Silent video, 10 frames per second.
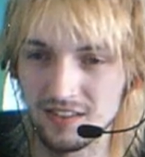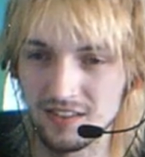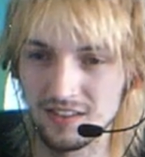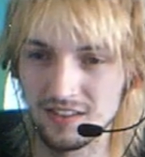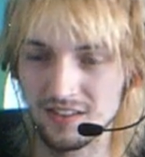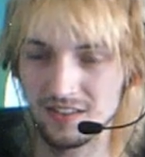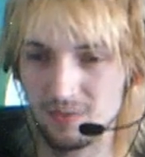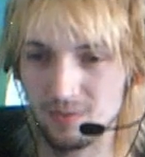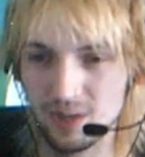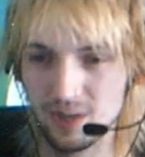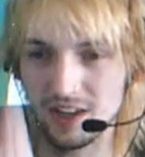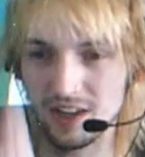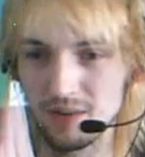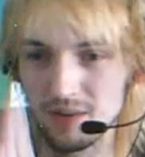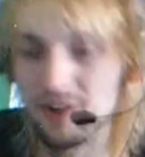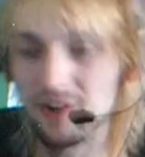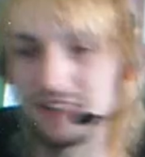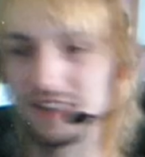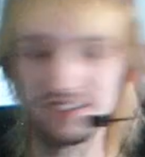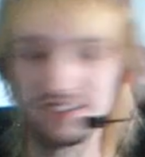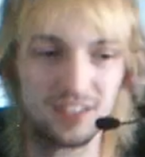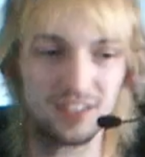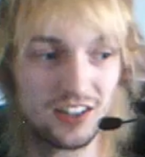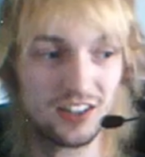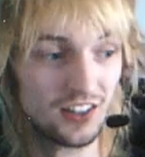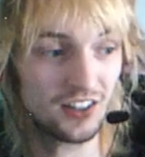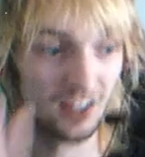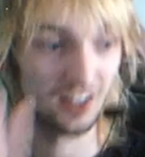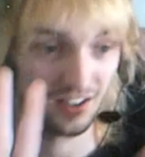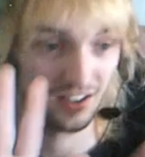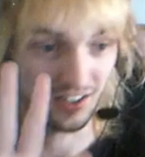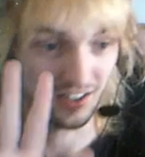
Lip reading: Walking up. Oh no, it isn't. Ignore me.